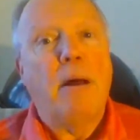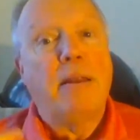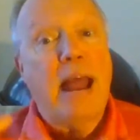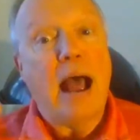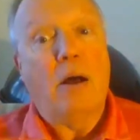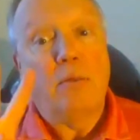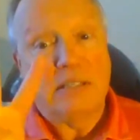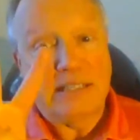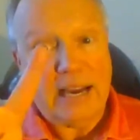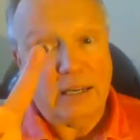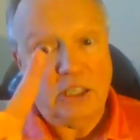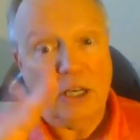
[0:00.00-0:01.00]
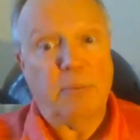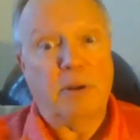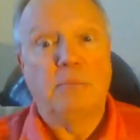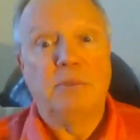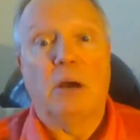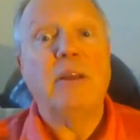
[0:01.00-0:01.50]
But now the second ship
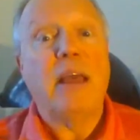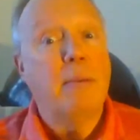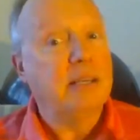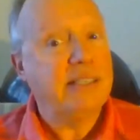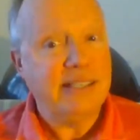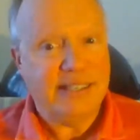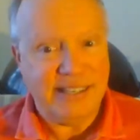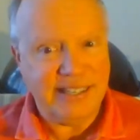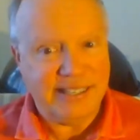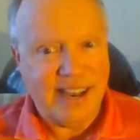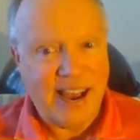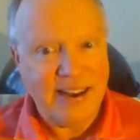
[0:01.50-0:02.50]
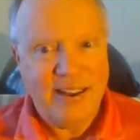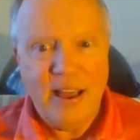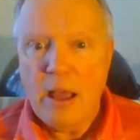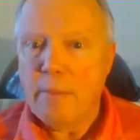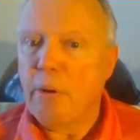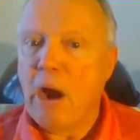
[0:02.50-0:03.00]
comes out, MSC Seaside,
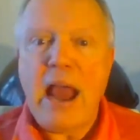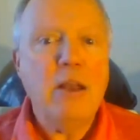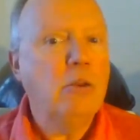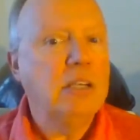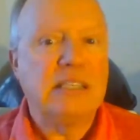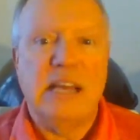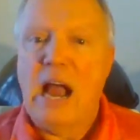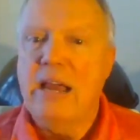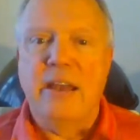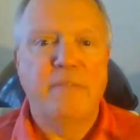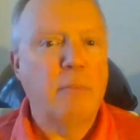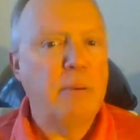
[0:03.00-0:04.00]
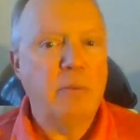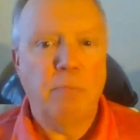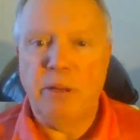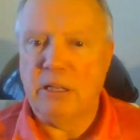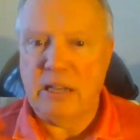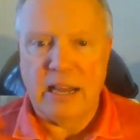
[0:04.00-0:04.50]
Brand new design, never
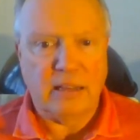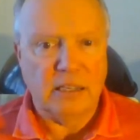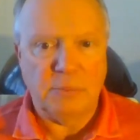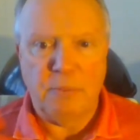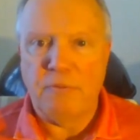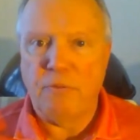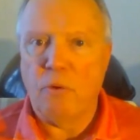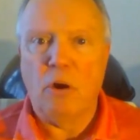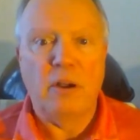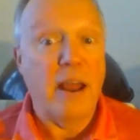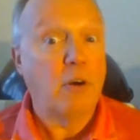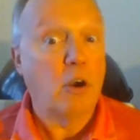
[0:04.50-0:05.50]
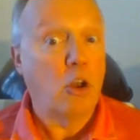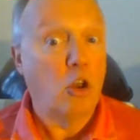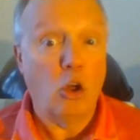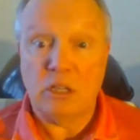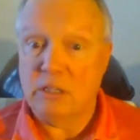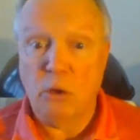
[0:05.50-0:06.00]
been built like this before, never
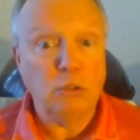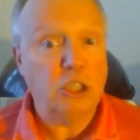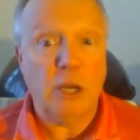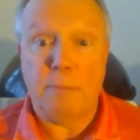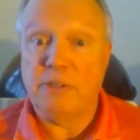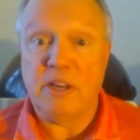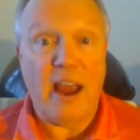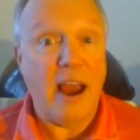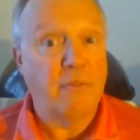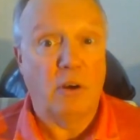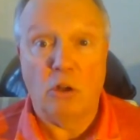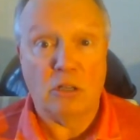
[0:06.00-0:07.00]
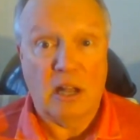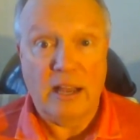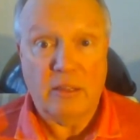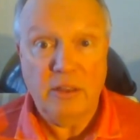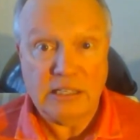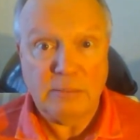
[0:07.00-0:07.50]
looked, no ship has ever looked
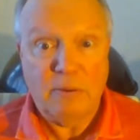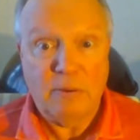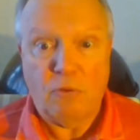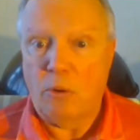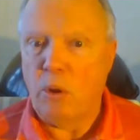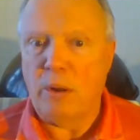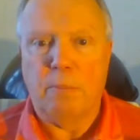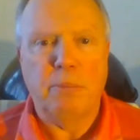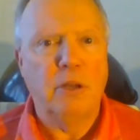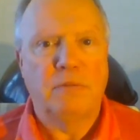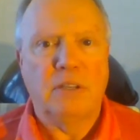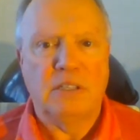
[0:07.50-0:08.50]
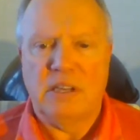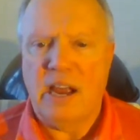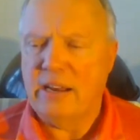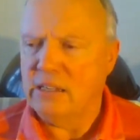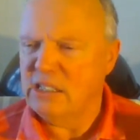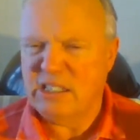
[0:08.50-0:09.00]
like this before. What a beautiful
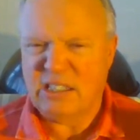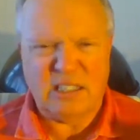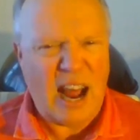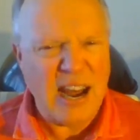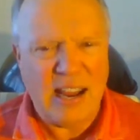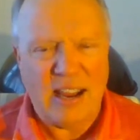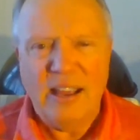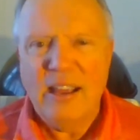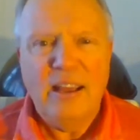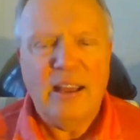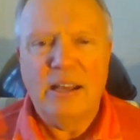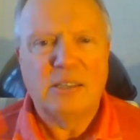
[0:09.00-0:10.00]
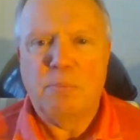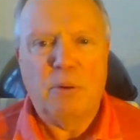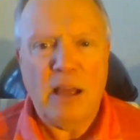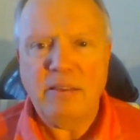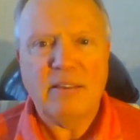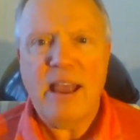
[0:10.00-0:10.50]
design. It's stunning. It's
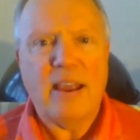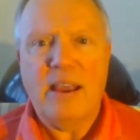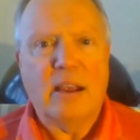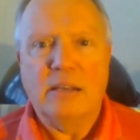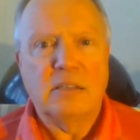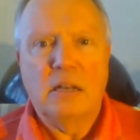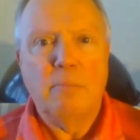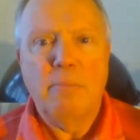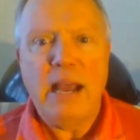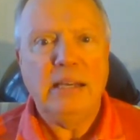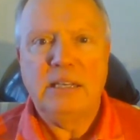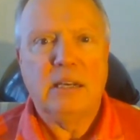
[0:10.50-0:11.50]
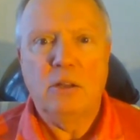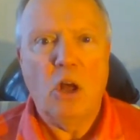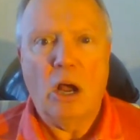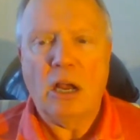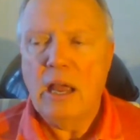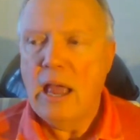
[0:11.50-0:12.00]
breathtaking. It's an amazing
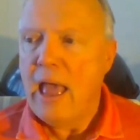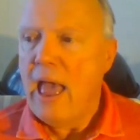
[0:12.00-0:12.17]
look.